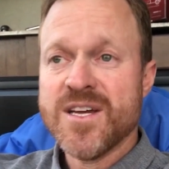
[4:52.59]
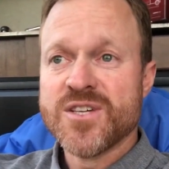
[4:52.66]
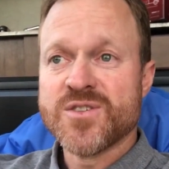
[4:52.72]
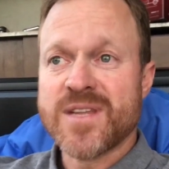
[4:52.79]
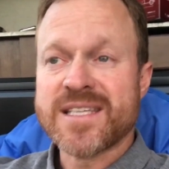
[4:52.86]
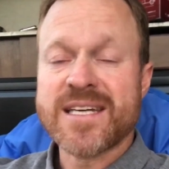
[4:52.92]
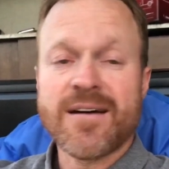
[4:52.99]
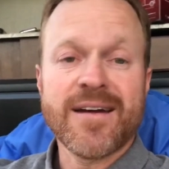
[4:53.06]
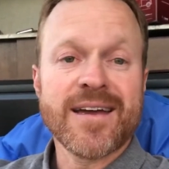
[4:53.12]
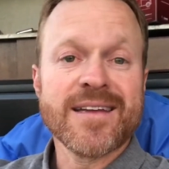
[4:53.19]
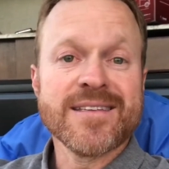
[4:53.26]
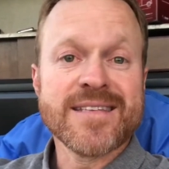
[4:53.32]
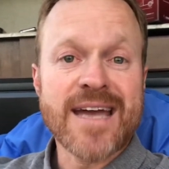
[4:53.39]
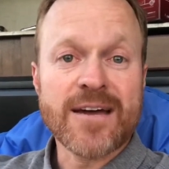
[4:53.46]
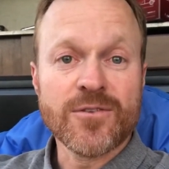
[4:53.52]
So that's how I
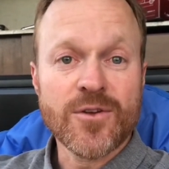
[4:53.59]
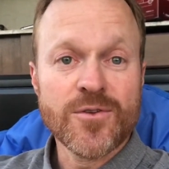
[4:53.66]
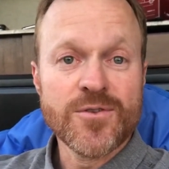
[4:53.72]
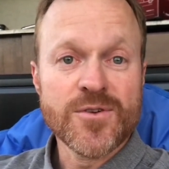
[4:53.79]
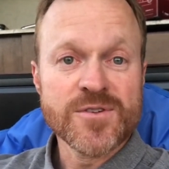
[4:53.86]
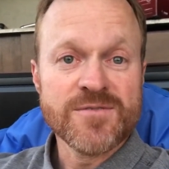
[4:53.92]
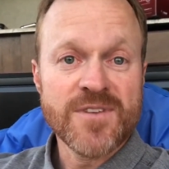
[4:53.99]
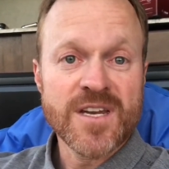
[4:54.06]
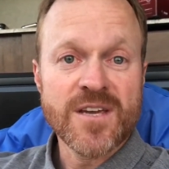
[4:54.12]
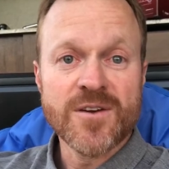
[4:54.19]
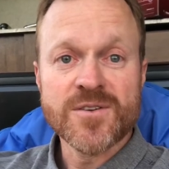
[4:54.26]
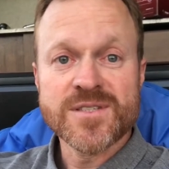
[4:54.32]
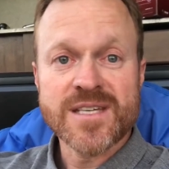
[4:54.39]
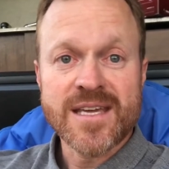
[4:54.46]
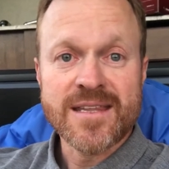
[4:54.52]
can download those
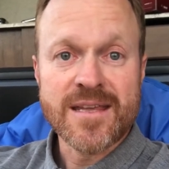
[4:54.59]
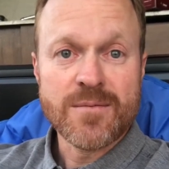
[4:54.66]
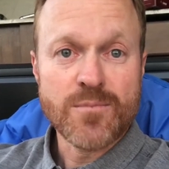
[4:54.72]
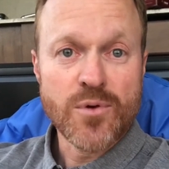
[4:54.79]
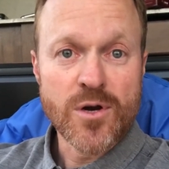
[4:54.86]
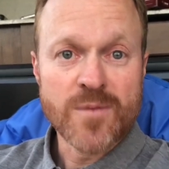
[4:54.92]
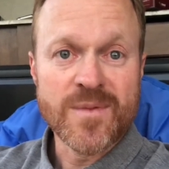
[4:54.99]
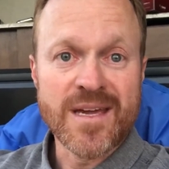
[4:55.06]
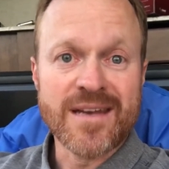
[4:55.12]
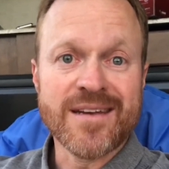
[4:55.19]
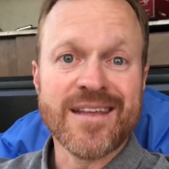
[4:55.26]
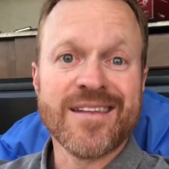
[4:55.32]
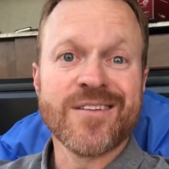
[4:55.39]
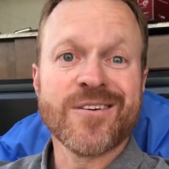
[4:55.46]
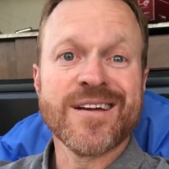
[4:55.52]
videos and then put them
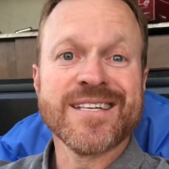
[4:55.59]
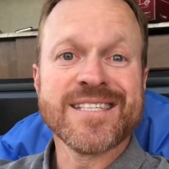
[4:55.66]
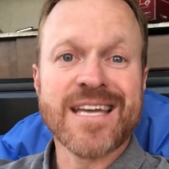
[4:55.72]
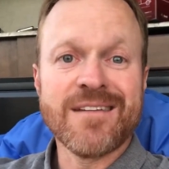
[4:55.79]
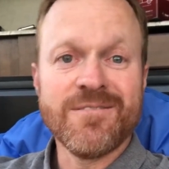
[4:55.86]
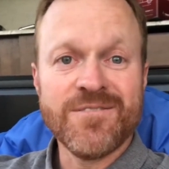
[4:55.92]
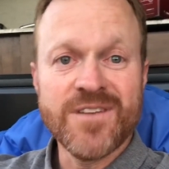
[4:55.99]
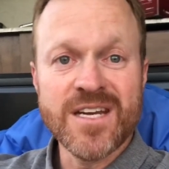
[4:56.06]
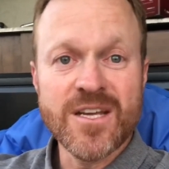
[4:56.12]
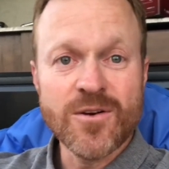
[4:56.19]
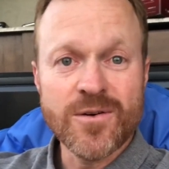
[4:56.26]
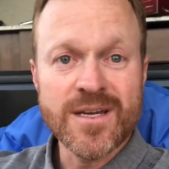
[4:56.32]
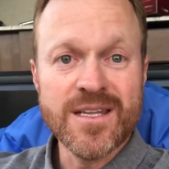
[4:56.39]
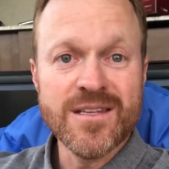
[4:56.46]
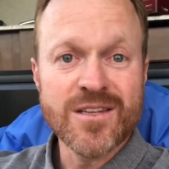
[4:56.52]
in. And there is a
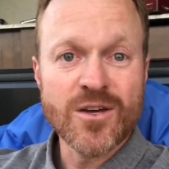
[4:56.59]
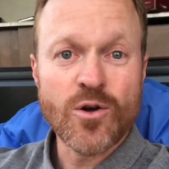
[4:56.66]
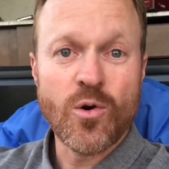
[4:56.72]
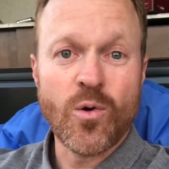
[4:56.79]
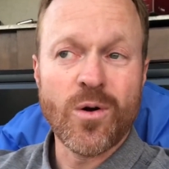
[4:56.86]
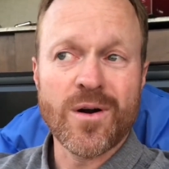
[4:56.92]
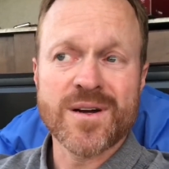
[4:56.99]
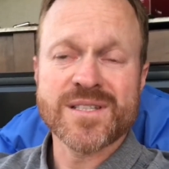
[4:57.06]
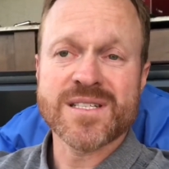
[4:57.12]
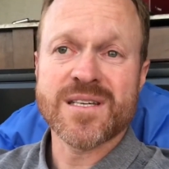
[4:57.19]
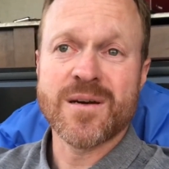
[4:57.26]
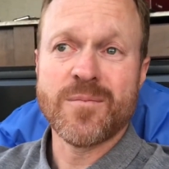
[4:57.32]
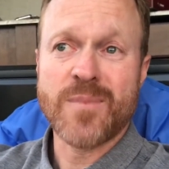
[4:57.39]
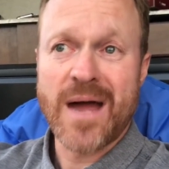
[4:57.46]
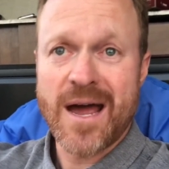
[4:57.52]
video in the course
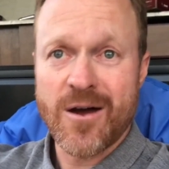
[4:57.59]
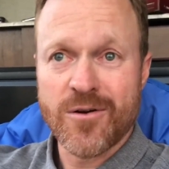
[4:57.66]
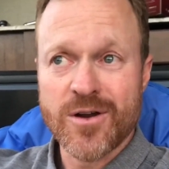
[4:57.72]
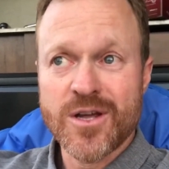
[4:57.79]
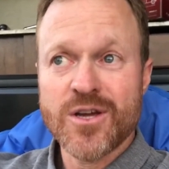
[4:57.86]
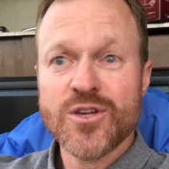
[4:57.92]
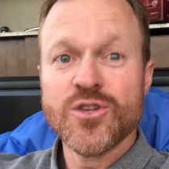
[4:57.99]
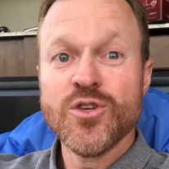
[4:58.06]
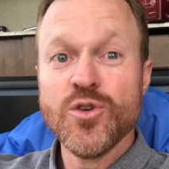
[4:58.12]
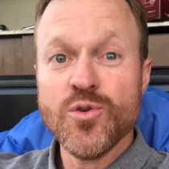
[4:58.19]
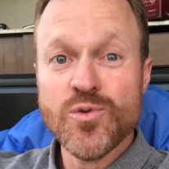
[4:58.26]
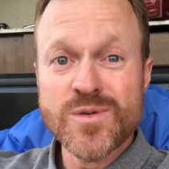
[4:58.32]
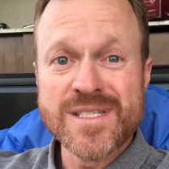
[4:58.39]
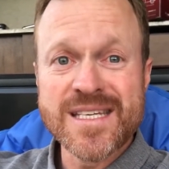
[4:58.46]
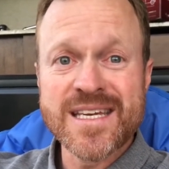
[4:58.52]
about
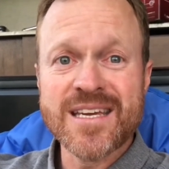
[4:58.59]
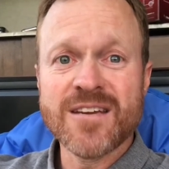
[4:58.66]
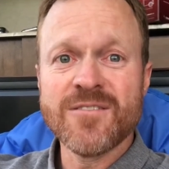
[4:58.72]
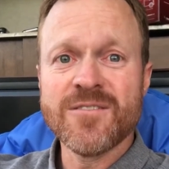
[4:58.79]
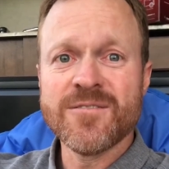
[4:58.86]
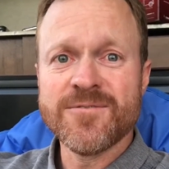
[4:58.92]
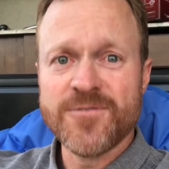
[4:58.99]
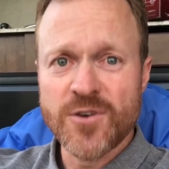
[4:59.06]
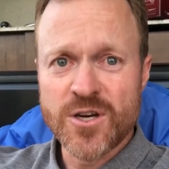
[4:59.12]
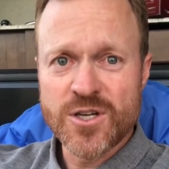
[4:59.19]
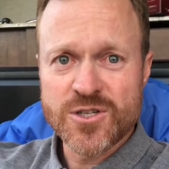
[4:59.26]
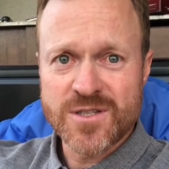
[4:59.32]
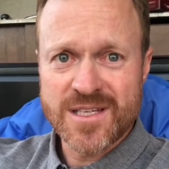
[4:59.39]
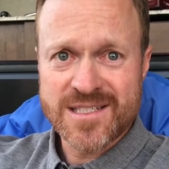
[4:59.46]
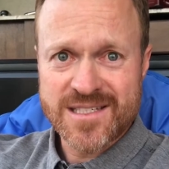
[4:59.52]
using
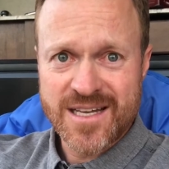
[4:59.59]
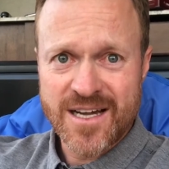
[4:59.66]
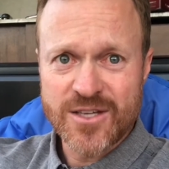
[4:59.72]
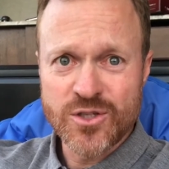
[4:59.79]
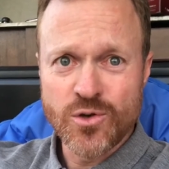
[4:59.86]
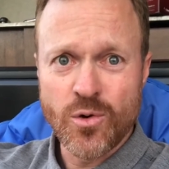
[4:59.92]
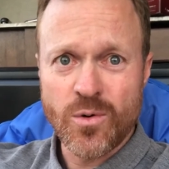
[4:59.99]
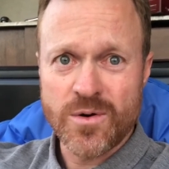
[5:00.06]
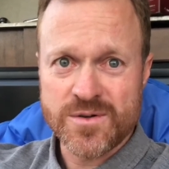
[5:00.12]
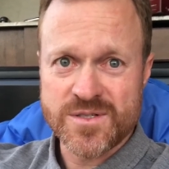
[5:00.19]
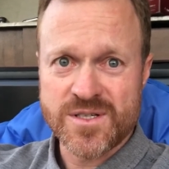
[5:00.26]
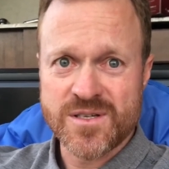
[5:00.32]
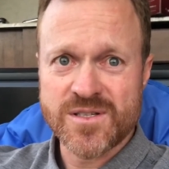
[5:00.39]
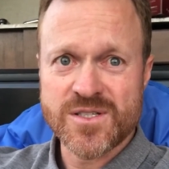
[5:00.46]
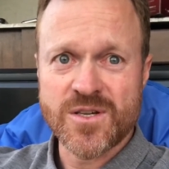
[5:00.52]
footage that's not
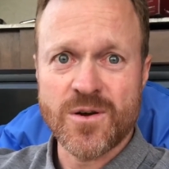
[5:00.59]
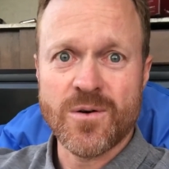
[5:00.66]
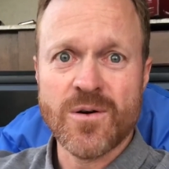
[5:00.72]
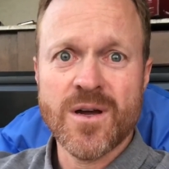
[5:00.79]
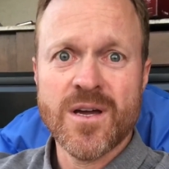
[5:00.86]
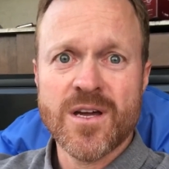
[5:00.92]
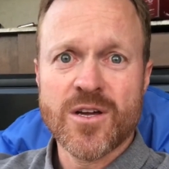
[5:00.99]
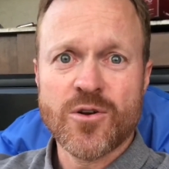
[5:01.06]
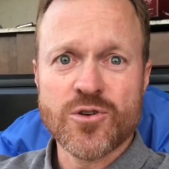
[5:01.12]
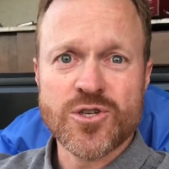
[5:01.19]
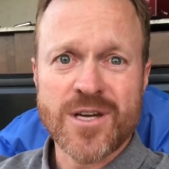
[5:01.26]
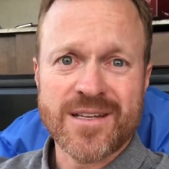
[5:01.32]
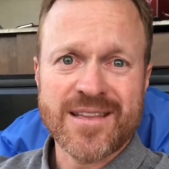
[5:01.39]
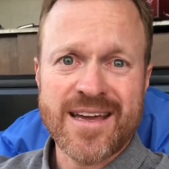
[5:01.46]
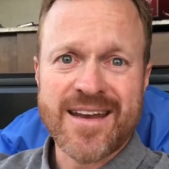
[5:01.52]
yours. So go
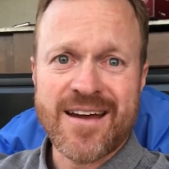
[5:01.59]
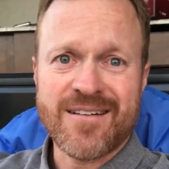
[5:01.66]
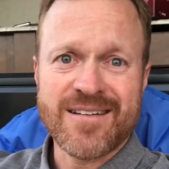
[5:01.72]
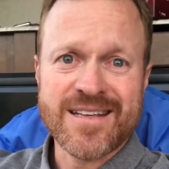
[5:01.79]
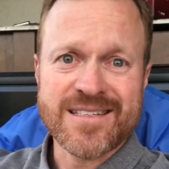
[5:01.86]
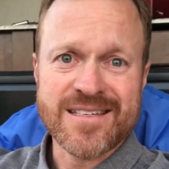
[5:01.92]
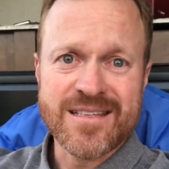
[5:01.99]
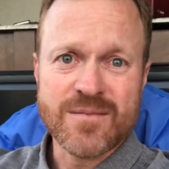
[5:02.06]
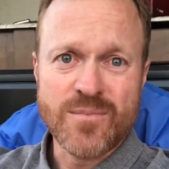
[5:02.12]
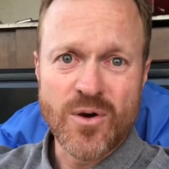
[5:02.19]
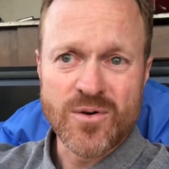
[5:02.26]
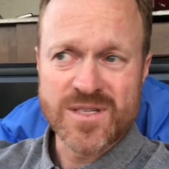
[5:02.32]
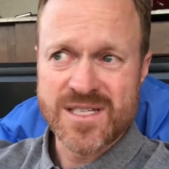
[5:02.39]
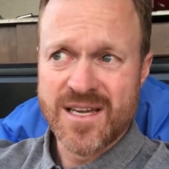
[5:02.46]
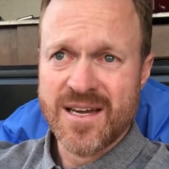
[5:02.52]
check that out. It's in the
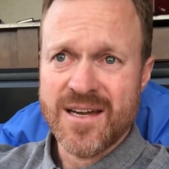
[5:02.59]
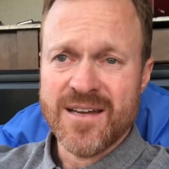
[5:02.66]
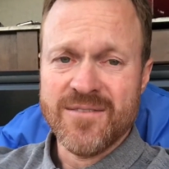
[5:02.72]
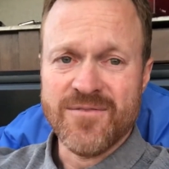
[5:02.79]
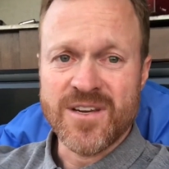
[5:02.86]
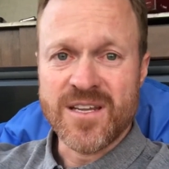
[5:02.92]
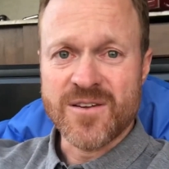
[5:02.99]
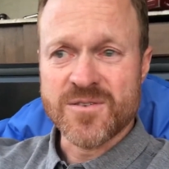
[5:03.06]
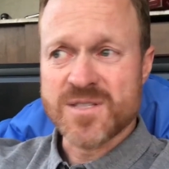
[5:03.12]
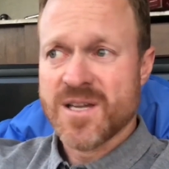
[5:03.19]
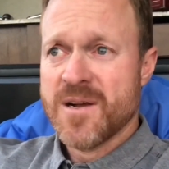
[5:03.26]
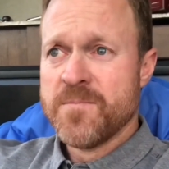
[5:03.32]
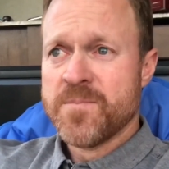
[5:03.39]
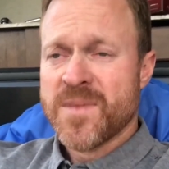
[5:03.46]
bonus videos.